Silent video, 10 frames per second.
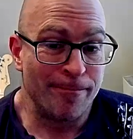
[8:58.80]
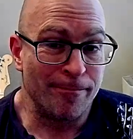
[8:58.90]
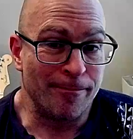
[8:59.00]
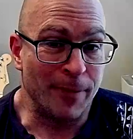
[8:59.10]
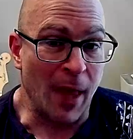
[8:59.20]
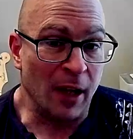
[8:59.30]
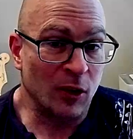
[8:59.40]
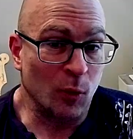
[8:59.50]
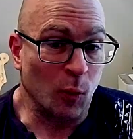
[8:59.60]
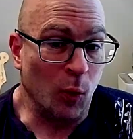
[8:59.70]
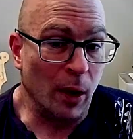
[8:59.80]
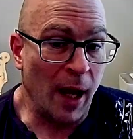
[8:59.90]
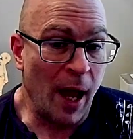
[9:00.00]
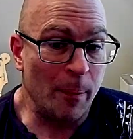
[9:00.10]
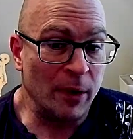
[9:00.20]
That's what
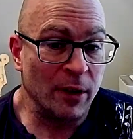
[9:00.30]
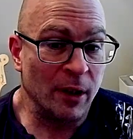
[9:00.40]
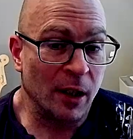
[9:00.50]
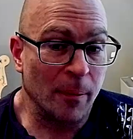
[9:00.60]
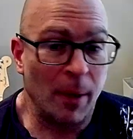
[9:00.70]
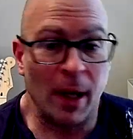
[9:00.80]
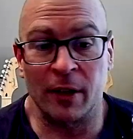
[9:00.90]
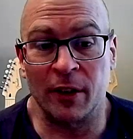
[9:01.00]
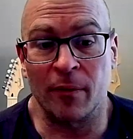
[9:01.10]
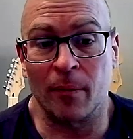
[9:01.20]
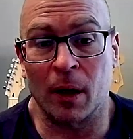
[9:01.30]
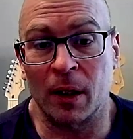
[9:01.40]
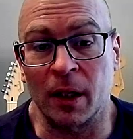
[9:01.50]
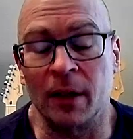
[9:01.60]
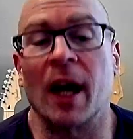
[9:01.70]
happens in a competitive
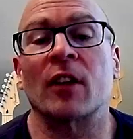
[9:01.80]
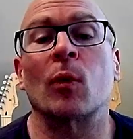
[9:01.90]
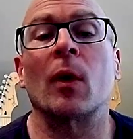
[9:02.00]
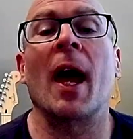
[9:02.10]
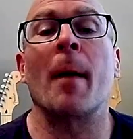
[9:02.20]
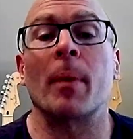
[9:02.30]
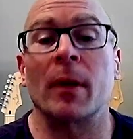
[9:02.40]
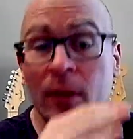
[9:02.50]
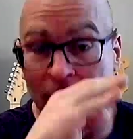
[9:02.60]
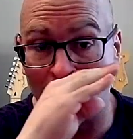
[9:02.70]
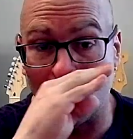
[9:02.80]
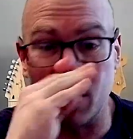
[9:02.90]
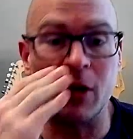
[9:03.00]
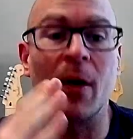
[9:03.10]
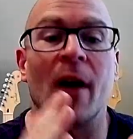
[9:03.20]
market. That's what happens when
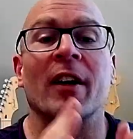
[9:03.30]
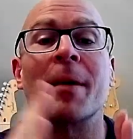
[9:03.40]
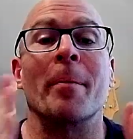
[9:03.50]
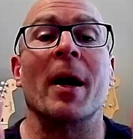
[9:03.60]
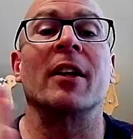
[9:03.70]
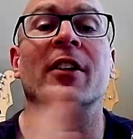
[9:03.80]
you have a competitive